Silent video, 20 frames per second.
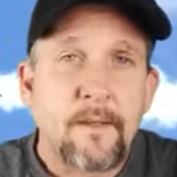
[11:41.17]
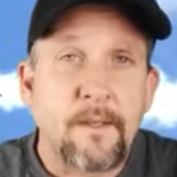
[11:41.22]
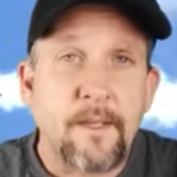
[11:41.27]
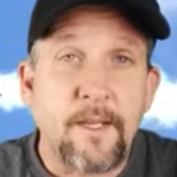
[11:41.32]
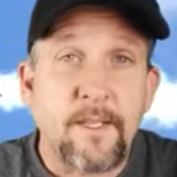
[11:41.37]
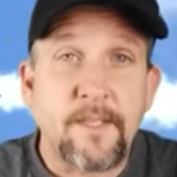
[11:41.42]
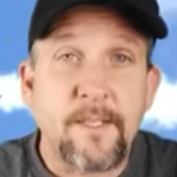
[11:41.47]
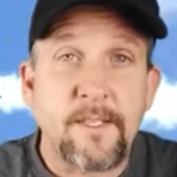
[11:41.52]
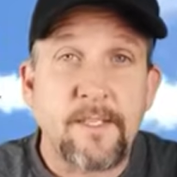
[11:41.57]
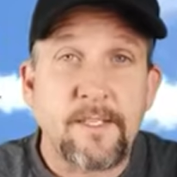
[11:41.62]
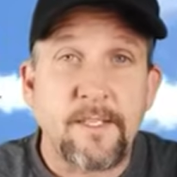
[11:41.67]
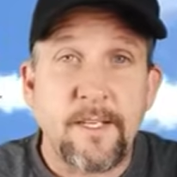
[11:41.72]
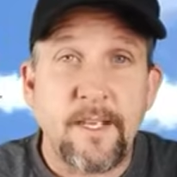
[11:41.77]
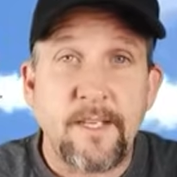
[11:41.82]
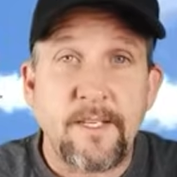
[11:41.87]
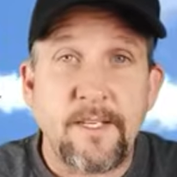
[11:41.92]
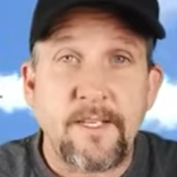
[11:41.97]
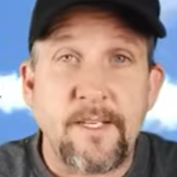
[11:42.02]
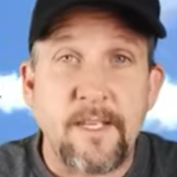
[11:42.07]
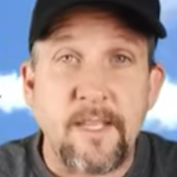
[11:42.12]
Click this
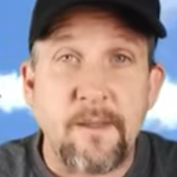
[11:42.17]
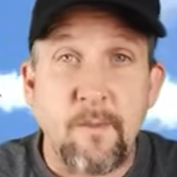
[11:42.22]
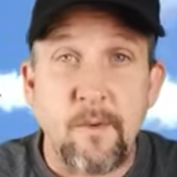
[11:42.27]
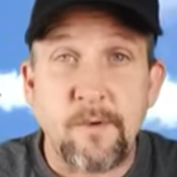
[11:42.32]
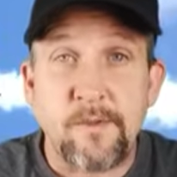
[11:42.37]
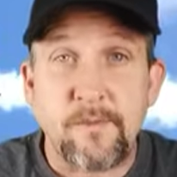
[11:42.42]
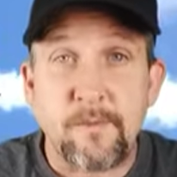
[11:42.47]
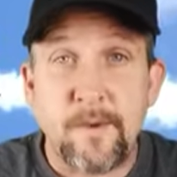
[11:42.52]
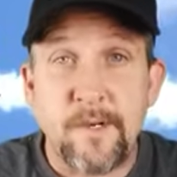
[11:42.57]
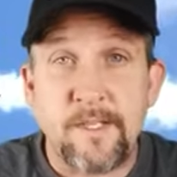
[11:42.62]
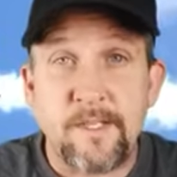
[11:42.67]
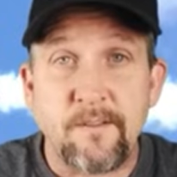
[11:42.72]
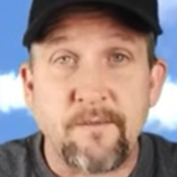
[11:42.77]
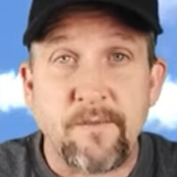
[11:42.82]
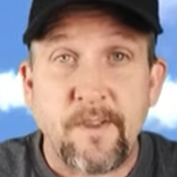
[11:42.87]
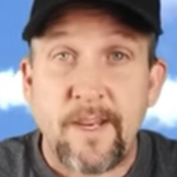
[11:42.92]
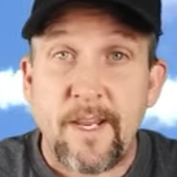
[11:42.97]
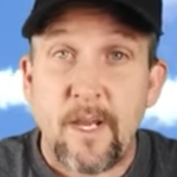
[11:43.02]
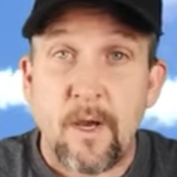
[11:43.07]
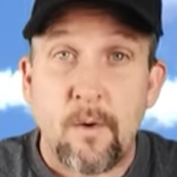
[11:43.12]
link to see the most recent
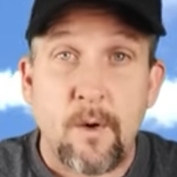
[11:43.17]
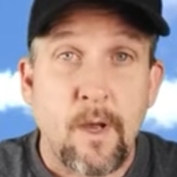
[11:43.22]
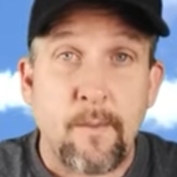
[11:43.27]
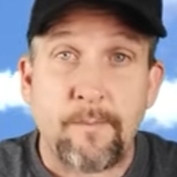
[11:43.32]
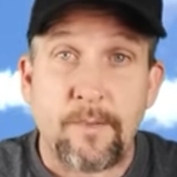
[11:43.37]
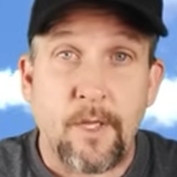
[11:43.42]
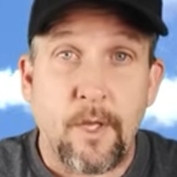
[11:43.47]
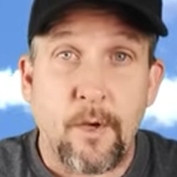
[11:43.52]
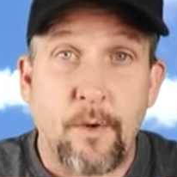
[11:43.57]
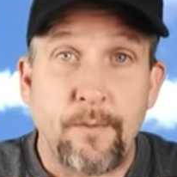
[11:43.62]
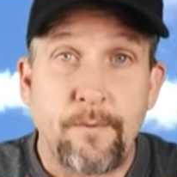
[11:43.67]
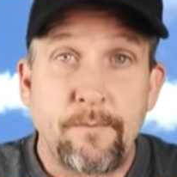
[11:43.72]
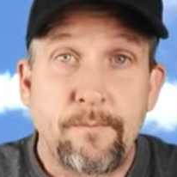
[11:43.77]
video upload.